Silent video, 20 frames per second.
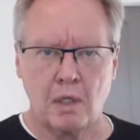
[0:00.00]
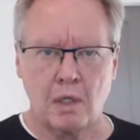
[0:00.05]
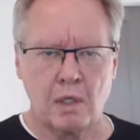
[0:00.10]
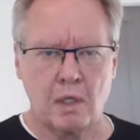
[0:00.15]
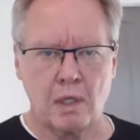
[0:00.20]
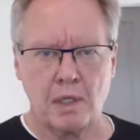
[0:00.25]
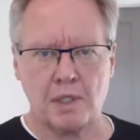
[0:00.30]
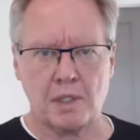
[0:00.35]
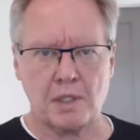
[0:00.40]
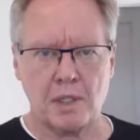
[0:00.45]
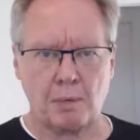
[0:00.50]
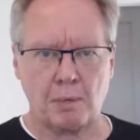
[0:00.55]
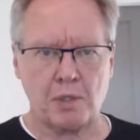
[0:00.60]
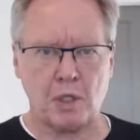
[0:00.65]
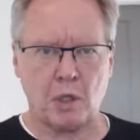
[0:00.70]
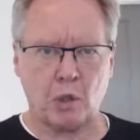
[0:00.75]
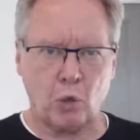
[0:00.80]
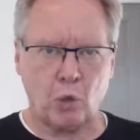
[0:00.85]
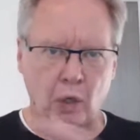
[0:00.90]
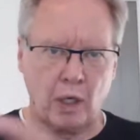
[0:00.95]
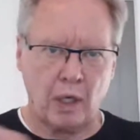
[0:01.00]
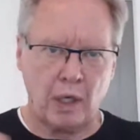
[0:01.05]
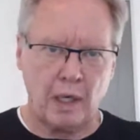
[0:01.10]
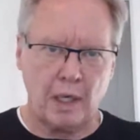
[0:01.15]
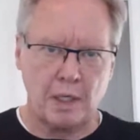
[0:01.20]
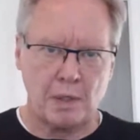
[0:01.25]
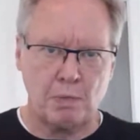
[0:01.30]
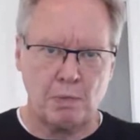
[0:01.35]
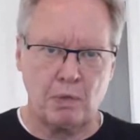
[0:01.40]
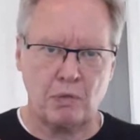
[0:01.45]
He subsequently
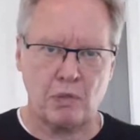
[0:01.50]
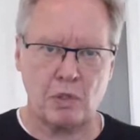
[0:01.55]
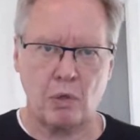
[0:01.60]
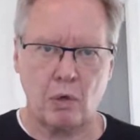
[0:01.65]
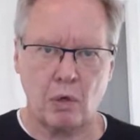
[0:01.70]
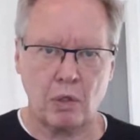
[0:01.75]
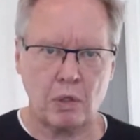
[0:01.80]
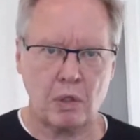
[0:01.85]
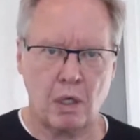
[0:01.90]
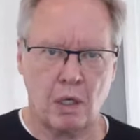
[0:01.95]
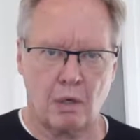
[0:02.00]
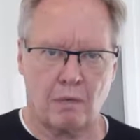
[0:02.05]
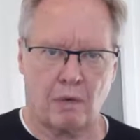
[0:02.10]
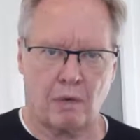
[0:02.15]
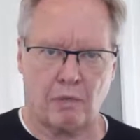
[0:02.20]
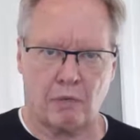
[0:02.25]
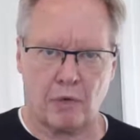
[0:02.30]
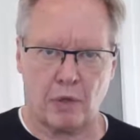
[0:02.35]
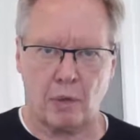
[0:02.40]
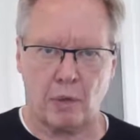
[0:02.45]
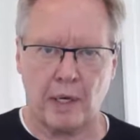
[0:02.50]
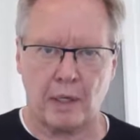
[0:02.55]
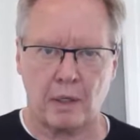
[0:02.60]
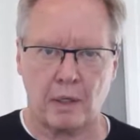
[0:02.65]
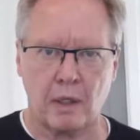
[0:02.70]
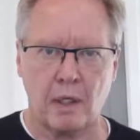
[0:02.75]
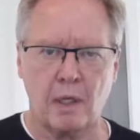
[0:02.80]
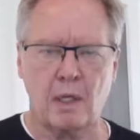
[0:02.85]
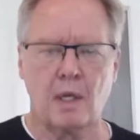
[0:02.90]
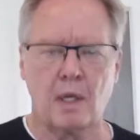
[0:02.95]
has moved to Oklahoma, for the
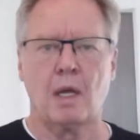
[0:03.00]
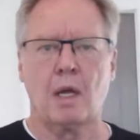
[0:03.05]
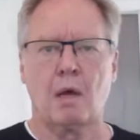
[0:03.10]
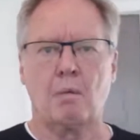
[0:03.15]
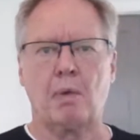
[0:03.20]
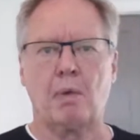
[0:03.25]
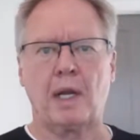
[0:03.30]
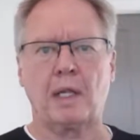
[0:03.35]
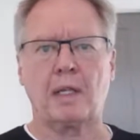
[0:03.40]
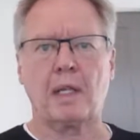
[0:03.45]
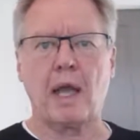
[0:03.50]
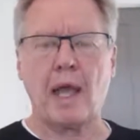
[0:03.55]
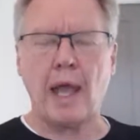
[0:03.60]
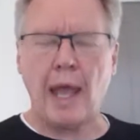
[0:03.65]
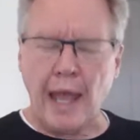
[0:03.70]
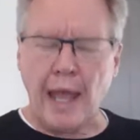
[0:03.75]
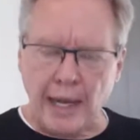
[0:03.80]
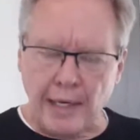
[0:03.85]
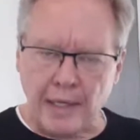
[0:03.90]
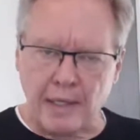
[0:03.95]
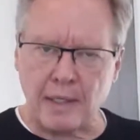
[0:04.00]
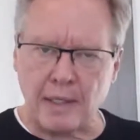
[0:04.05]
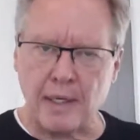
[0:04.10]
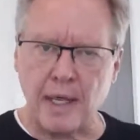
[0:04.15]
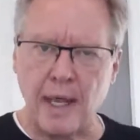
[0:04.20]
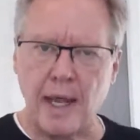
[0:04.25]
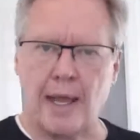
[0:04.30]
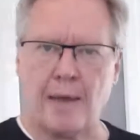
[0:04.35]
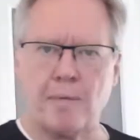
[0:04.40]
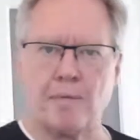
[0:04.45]
record. But at the end of the
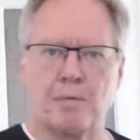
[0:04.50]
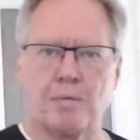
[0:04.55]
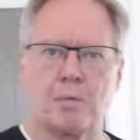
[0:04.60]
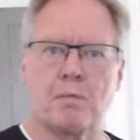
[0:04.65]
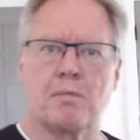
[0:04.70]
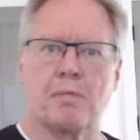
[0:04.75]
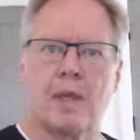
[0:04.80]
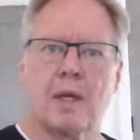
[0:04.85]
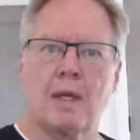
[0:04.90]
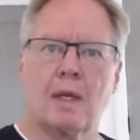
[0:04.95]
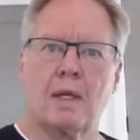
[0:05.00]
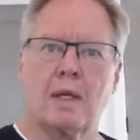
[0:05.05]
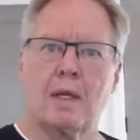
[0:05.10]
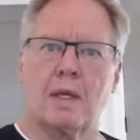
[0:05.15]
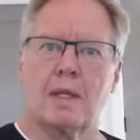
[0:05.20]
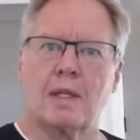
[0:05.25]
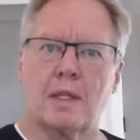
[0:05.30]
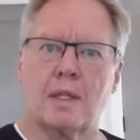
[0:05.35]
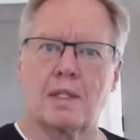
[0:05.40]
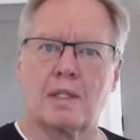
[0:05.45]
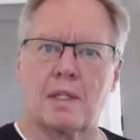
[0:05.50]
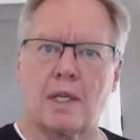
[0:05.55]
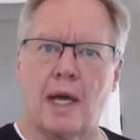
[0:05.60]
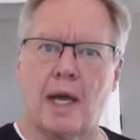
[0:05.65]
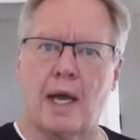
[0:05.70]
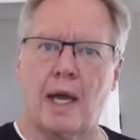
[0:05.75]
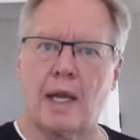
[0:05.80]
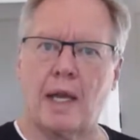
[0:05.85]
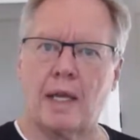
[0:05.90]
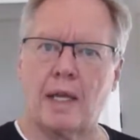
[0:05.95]
day, this
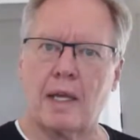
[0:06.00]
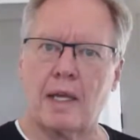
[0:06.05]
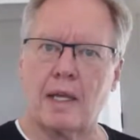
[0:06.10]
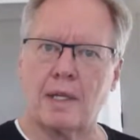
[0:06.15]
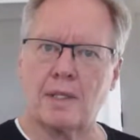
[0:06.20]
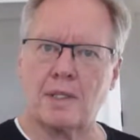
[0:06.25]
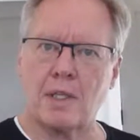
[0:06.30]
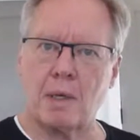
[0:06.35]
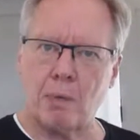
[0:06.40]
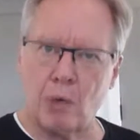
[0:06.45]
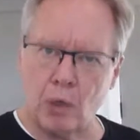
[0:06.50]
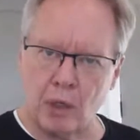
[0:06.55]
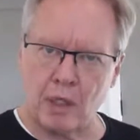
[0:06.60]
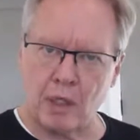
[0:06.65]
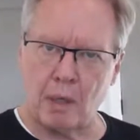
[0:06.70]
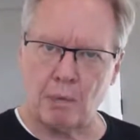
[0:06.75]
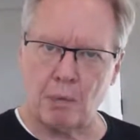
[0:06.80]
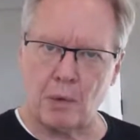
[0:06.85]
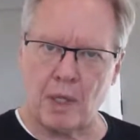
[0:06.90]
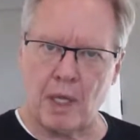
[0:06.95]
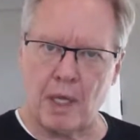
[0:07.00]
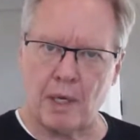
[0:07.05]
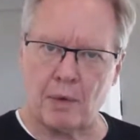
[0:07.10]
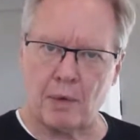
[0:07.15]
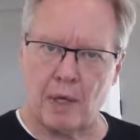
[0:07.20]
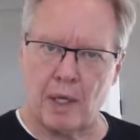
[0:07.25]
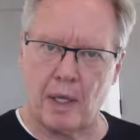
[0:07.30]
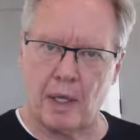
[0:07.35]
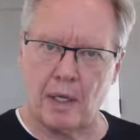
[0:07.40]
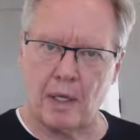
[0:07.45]
guy ends up hooking up with
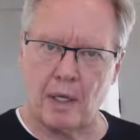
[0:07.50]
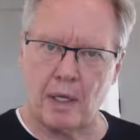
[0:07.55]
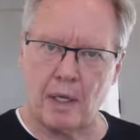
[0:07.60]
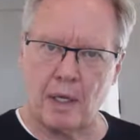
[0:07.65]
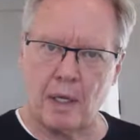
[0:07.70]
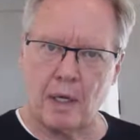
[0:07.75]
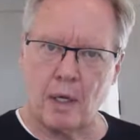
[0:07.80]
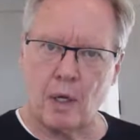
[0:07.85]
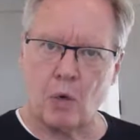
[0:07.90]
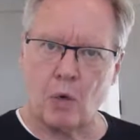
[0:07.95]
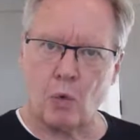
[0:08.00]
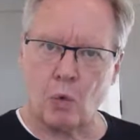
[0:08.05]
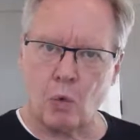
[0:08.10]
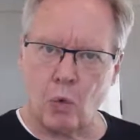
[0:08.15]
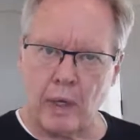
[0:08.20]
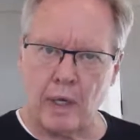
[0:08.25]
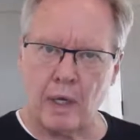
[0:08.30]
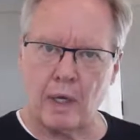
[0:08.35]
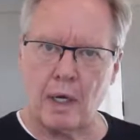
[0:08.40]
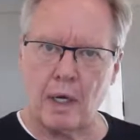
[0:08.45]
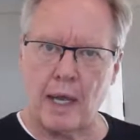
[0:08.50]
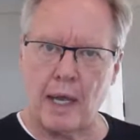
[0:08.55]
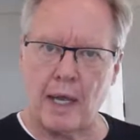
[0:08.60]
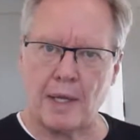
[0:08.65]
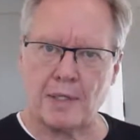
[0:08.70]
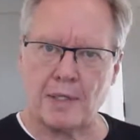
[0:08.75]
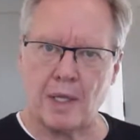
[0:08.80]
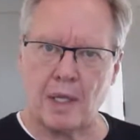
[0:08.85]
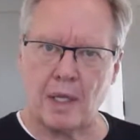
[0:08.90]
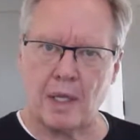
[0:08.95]
Adrian,
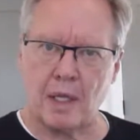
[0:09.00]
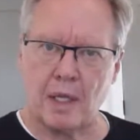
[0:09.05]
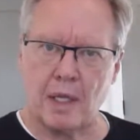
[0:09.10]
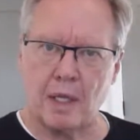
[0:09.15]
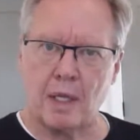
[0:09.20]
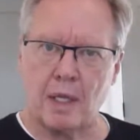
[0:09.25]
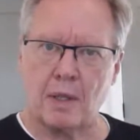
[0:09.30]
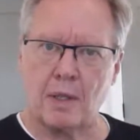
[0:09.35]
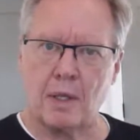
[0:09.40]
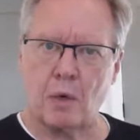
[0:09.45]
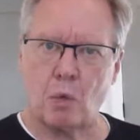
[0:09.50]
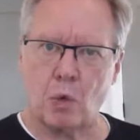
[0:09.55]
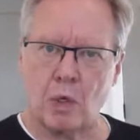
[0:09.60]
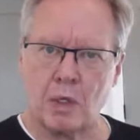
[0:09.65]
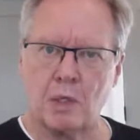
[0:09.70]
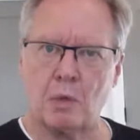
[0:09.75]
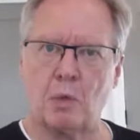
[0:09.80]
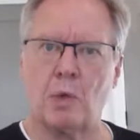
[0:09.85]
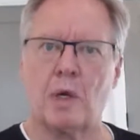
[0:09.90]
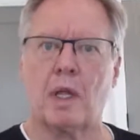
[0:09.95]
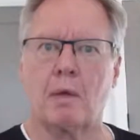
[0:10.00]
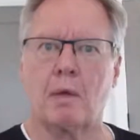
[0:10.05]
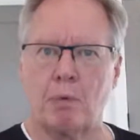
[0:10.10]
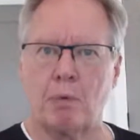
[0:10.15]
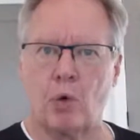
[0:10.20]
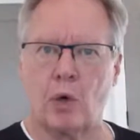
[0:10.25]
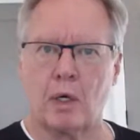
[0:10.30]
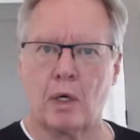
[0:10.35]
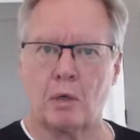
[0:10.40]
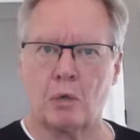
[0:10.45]
realizing that we're doing
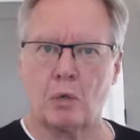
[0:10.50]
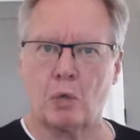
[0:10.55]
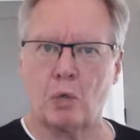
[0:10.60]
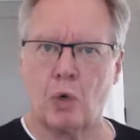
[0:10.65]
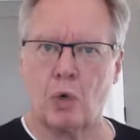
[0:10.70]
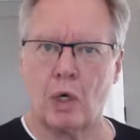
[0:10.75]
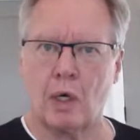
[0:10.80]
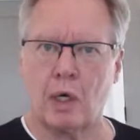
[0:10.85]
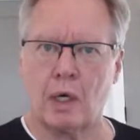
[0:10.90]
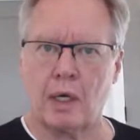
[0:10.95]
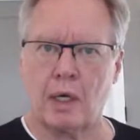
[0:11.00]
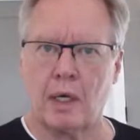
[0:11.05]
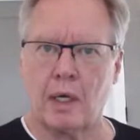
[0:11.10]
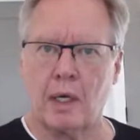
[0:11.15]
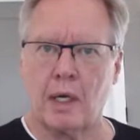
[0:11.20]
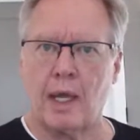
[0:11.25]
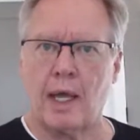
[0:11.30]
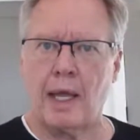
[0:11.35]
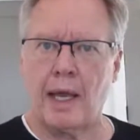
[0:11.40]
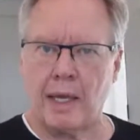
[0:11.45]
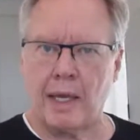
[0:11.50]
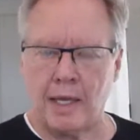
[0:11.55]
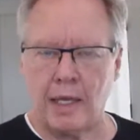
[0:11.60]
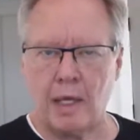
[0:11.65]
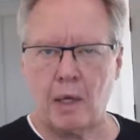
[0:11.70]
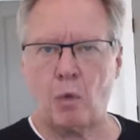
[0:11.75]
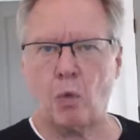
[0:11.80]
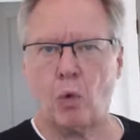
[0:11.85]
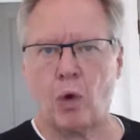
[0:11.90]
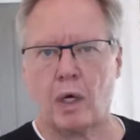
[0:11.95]
important work. And he
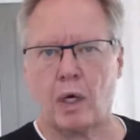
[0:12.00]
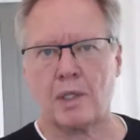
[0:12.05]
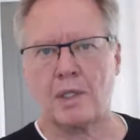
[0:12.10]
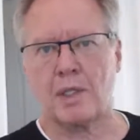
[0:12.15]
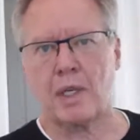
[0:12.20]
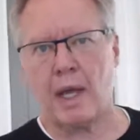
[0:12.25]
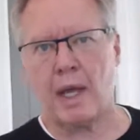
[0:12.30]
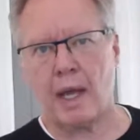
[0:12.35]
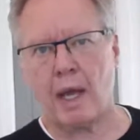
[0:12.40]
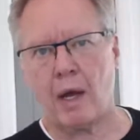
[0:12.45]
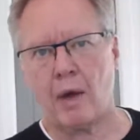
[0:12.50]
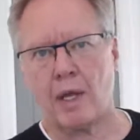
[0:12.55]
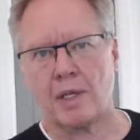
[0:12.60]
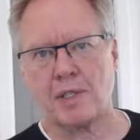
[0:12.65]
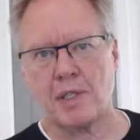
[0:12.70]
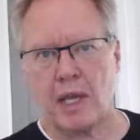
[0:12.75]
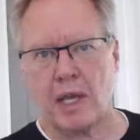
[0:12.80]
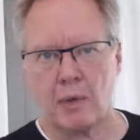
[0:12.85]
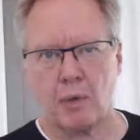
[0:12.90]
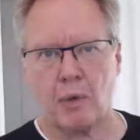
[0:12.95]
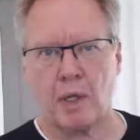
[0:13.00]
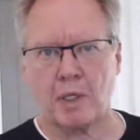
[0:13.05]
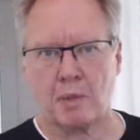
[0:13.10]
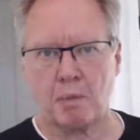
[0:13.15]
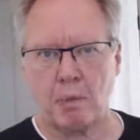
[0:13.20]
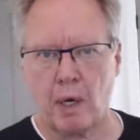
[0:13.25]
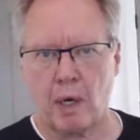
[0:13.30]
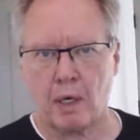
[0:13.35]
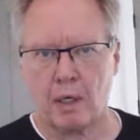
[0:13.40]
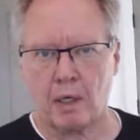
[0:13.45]
works now as Adrian's
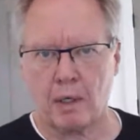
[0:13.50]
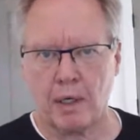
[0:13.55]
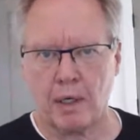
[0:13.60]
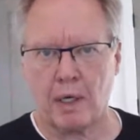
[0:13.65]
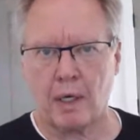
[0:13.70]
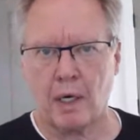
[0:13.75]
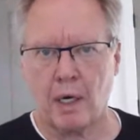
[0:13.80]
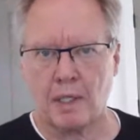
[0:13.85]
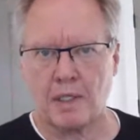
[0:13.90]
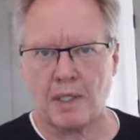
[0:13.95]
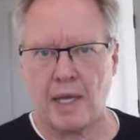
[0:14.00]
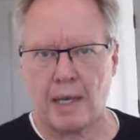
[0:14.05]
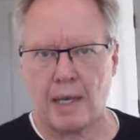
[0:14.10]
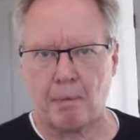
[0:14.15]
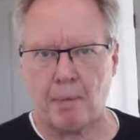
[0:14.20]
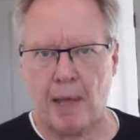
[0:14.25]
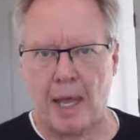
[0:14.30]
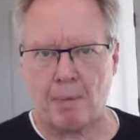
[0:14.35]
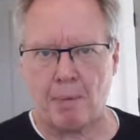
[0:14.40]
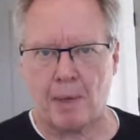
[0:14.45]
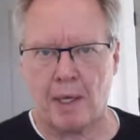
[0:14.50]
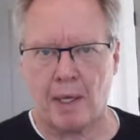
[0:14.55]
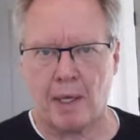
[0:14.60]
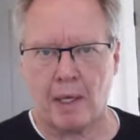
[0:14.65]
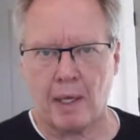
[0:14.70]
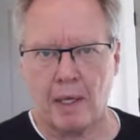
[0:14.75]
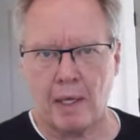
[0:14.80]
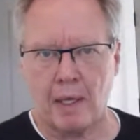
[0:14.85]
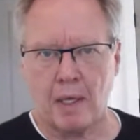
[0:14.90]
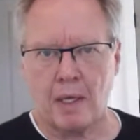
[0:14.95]
partner in contact mapping,
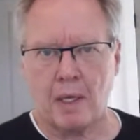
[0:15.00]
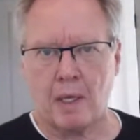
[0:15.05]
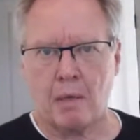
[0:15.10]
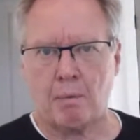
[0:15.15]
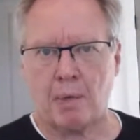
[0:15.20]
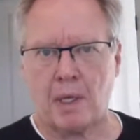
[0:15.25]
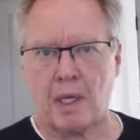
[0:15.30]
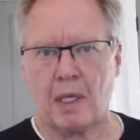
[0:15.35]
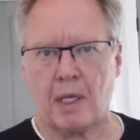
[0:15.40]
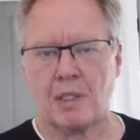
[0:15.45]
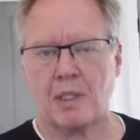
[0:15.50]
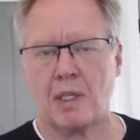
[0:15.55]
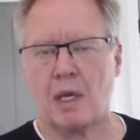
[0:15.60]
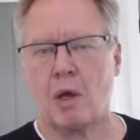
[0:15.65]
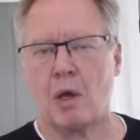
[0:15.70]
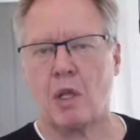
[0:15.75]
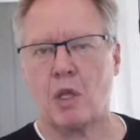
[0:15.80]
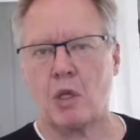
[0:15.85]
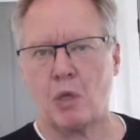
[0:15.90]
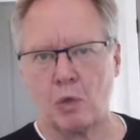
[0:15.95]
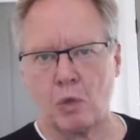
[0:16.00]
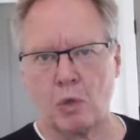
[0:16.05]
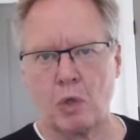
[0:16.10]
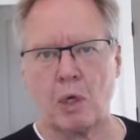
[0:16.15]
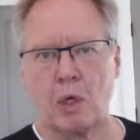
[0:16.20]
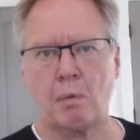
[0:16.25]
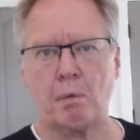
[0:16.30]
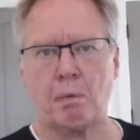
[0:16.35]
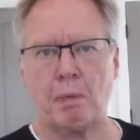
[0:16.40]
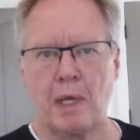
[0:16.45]
because
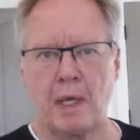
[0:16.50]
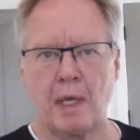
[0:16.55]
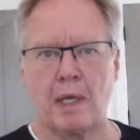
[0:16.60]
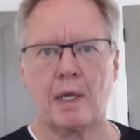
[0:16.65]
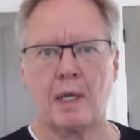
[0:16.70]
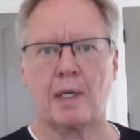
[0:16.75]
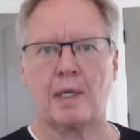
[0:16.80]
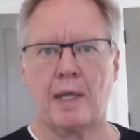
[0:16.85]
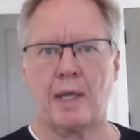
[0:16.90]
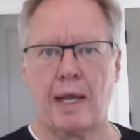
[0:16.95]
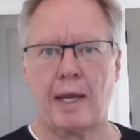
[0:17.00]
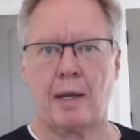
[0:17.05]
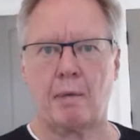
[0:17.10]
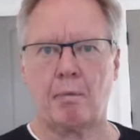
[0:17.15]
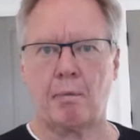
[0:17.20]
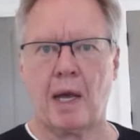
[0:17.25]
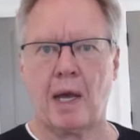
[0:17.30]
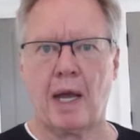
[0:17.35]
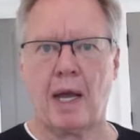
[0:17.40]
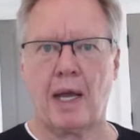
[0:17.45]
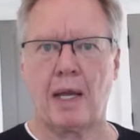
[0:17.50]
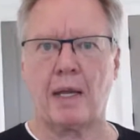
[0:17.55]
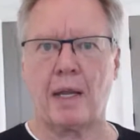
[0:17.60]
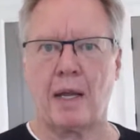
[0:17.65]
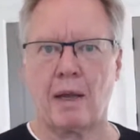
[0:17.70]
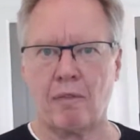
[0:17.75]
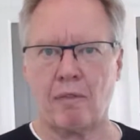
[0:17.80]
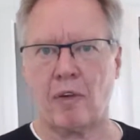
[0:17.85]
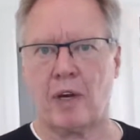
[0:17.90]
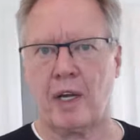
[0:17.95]
you're being data mined
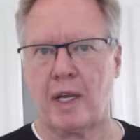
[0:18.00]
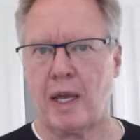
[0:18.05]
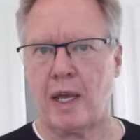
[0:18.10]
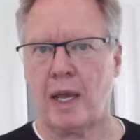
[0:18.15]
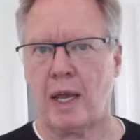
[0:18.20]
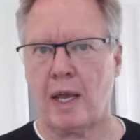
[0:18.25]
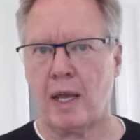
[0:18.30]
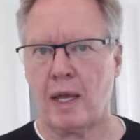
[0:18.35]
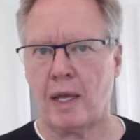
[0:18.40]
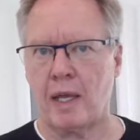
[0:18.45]
every day.